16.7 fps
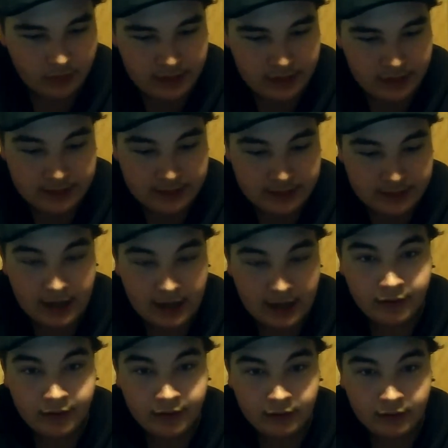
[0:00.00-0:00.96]
It's
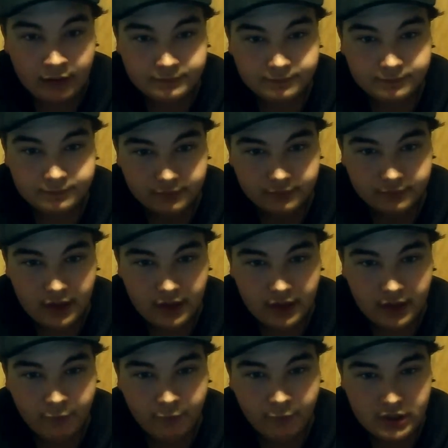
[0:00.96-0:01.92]
got
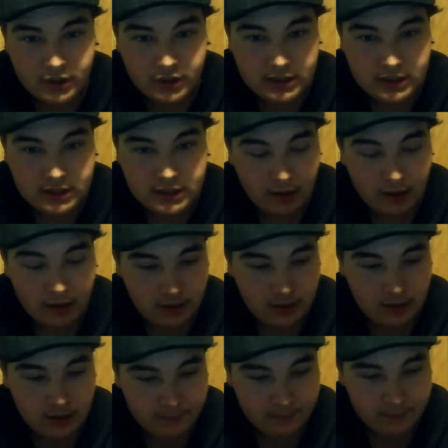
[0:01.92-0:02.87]
14 songs
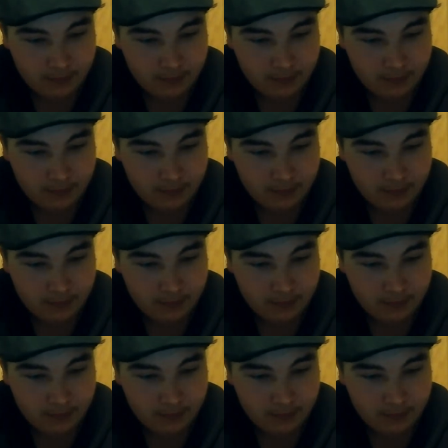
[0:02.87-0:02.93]
on it.